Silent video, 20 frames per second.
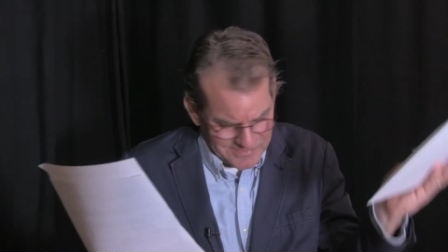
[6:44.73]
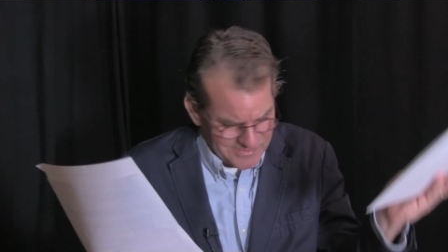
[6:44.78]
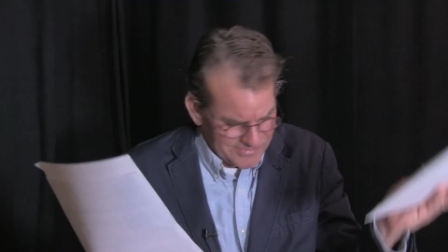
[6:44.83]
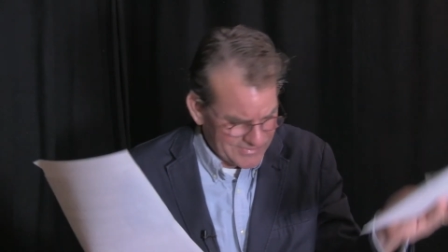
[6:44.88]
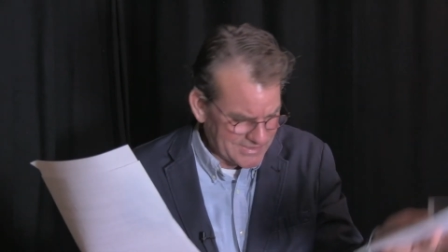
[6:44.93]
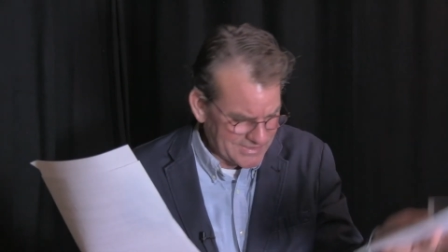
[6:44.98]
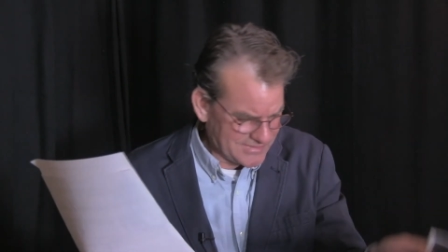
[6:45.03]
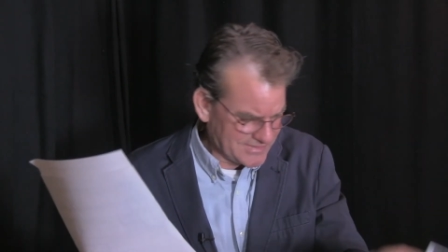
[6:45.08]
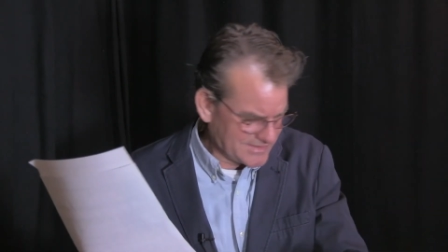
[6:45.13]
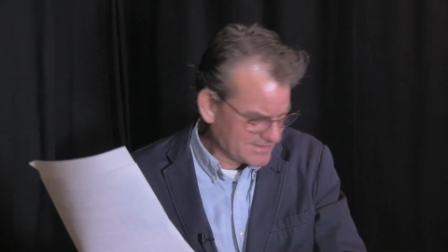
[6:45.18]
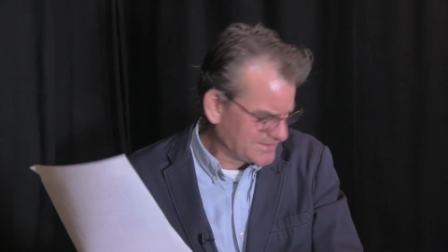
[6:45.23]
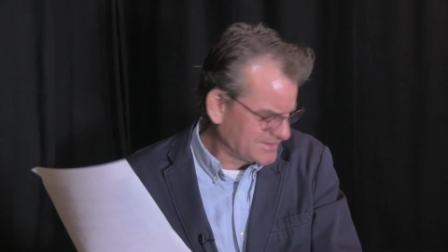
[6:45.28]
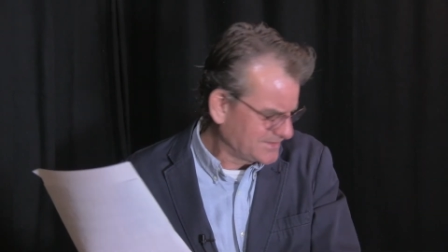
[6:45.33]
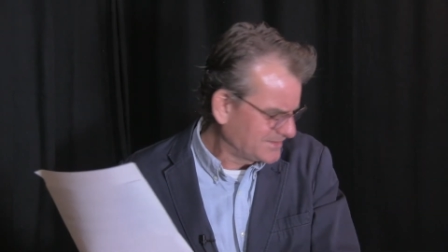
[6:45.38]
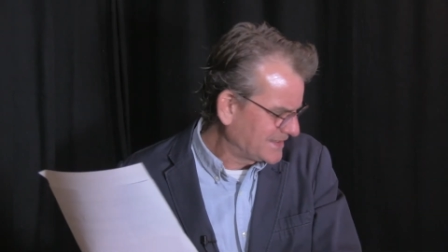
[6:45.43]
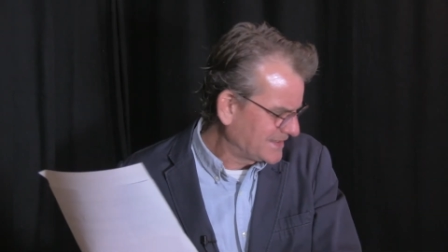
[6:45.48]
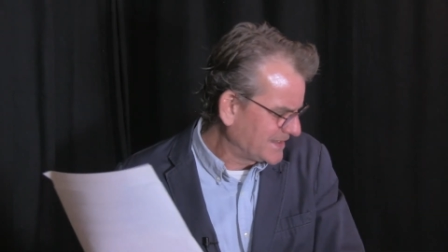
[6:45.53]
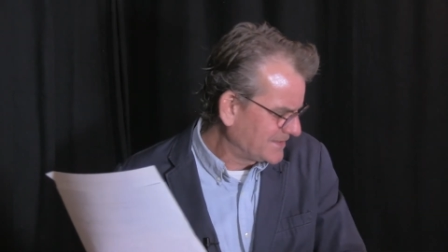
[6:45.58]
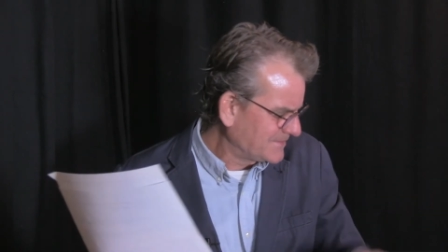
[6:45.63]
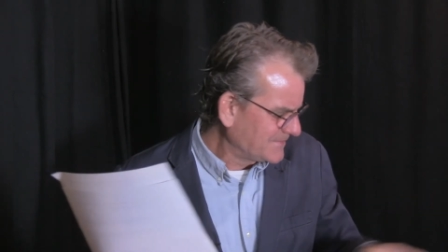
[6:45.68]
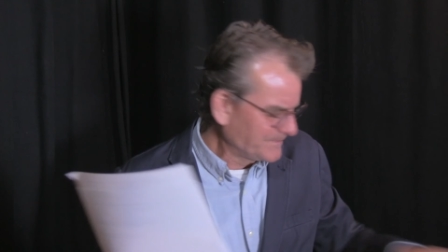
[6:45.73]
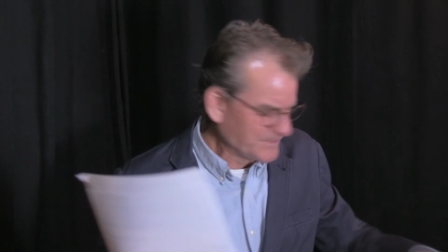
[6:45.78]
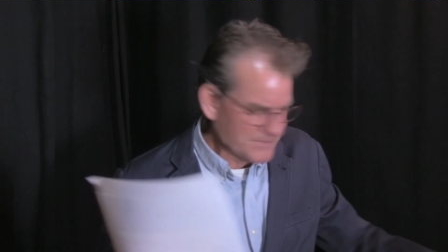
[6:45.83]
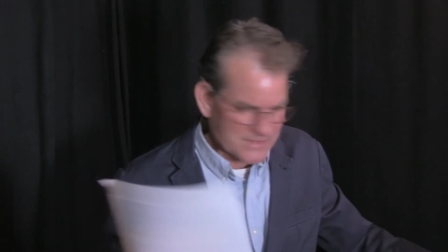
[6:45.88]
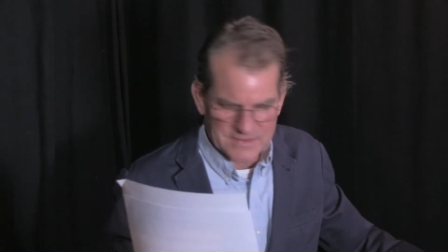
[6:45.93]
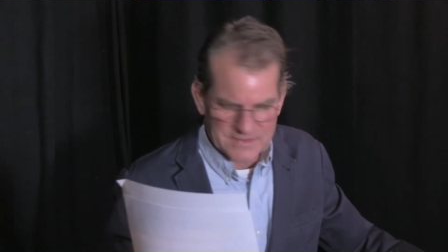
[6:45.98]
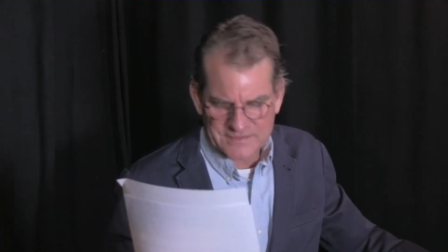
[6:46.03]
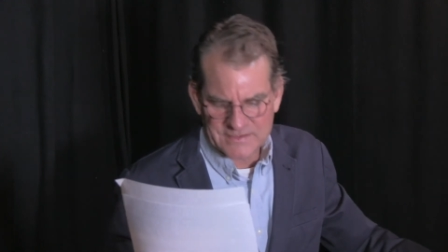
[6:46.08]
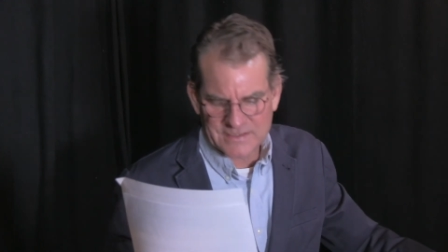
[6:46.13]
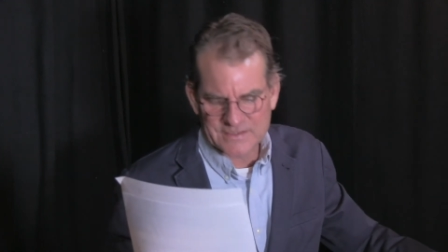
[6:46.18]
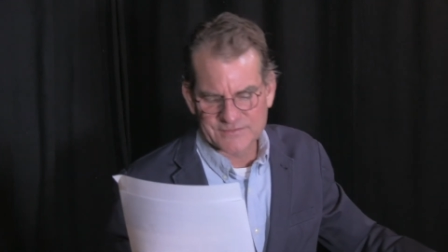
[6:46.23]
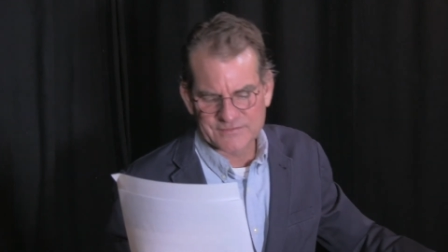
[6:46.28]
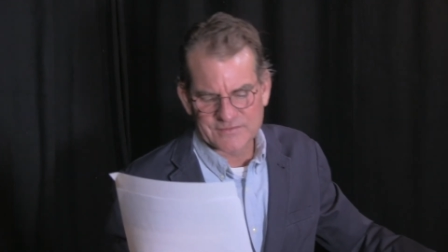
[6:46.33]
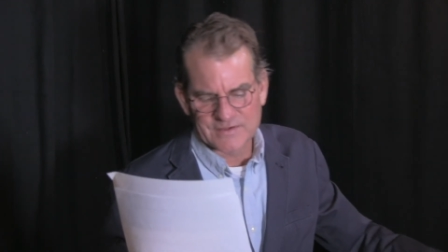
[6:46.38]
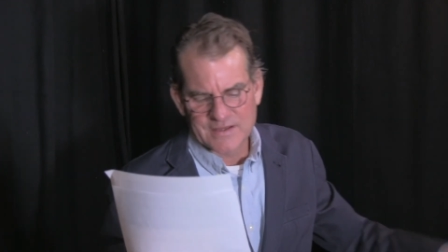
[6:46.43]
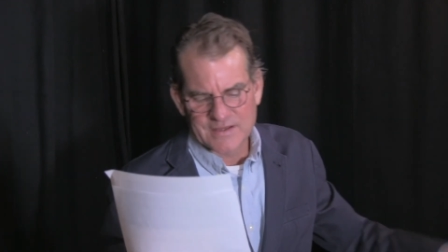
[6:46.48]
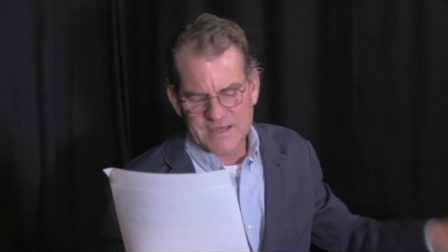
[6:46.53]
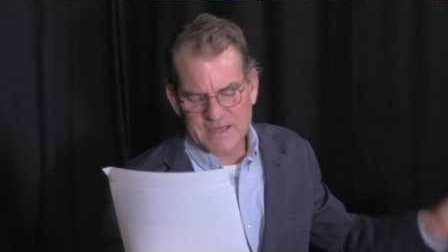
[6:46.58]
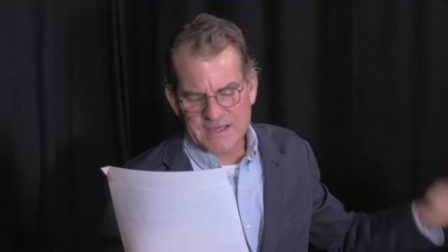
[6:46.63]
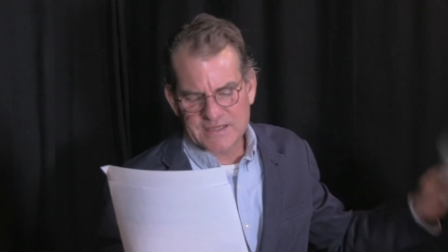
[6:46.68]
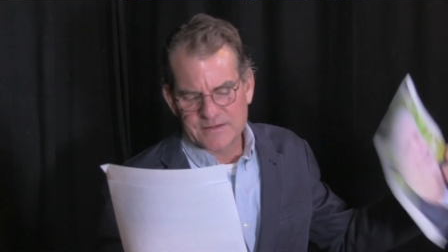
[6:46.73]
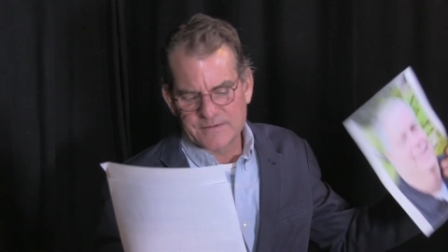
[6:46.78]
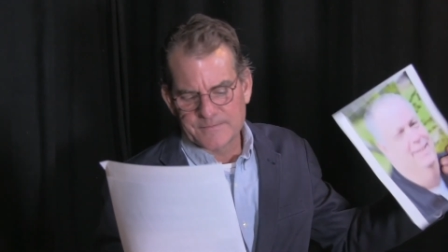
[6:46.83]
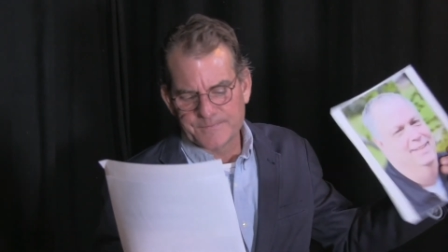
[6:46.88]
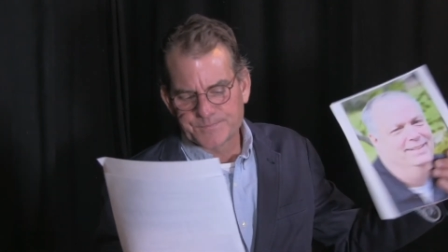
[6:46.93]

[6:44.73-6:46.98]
I mean, we could do that. And this guy goes, hey,